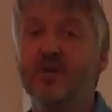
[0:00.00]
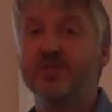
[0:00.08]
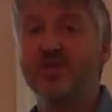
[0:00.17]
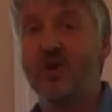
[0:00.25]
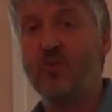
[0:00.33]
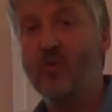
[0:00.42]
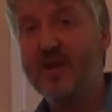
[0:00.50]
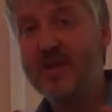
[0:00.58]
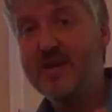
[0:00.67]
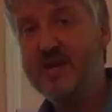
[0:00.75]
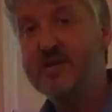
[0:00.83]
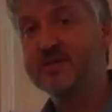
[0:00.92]
So we
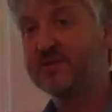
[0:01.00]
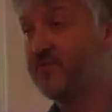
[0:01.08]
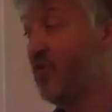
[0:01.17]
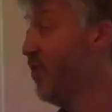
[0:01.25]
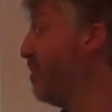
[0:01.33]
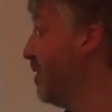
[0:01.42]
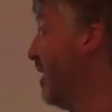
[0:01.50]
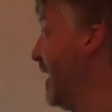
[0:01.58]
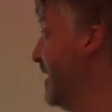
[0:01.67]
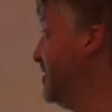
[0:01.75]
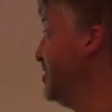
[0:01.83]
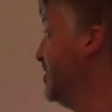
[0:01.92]
need to form a
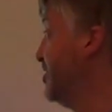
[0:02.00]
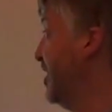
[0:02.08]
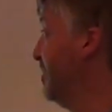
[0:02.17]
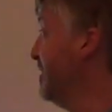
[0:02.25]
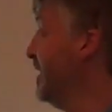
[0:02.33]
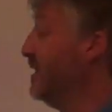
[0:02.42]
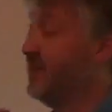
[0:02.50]
relationship.